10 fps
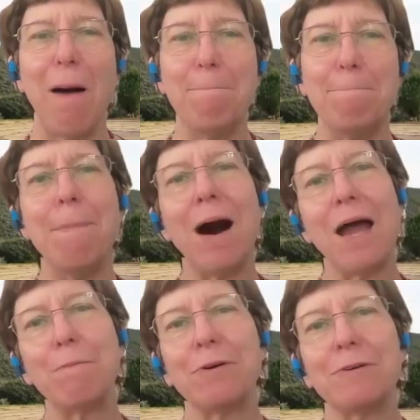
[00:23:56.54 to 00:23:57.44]

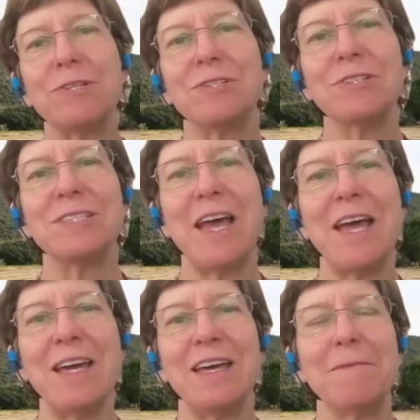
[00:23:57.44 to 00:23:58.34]
My personal
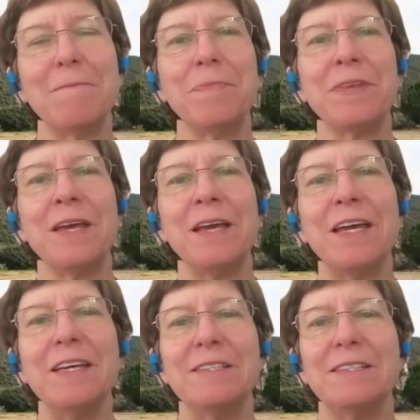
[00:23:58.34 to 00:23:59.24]
take
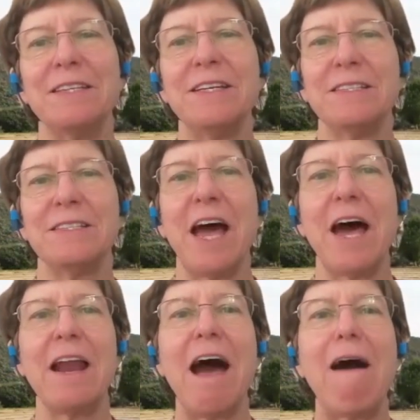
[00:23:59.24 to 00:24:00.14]
is
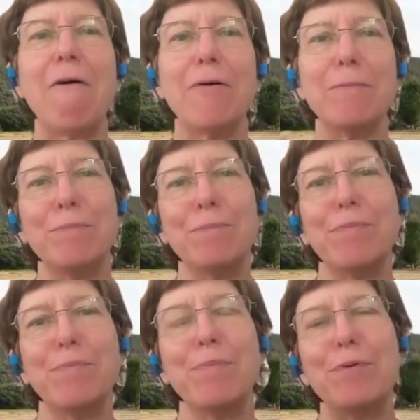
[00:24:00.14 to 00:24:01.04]
that our
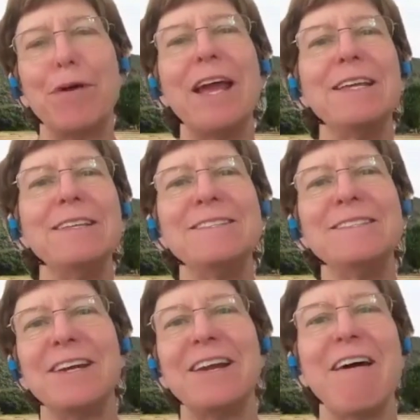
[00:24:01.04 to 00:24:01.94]
brains and